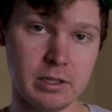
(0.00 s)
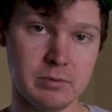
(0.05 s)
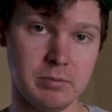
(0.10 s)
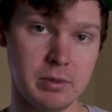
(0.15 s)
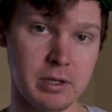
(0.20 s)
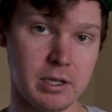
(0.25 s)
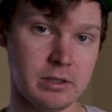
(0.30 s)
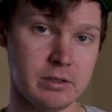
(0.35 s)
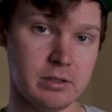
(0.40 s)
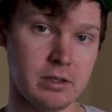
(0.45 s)
is
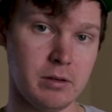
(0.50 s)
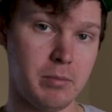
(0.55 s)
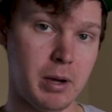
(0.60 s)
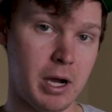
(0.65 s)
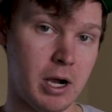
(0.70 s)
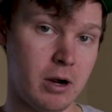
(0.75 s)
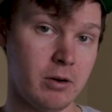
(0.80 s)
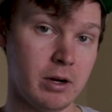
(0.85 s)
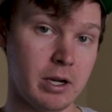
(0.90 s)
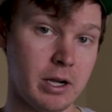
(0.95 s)
because of the
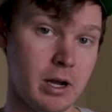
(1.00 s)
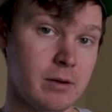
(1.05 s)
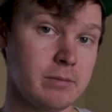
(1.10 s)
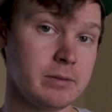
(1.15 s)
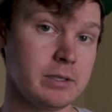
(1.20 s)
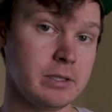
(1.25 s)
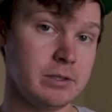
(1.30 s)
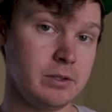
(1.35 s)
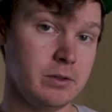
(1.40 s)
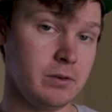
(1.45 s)
powering
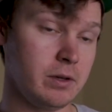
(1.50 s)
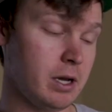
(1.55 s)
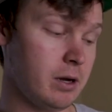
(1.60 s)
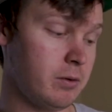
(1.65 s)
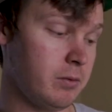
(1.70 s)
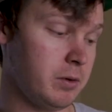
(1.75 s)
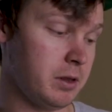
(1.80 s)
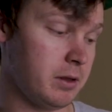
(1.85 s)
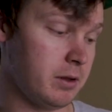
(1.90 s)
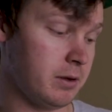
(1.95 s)
options you
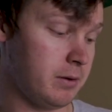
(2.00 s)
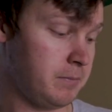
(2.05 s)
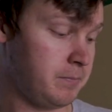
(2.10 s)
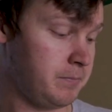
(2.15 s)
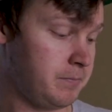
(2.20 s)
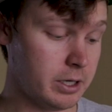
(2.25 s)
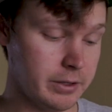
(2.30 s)
get with it.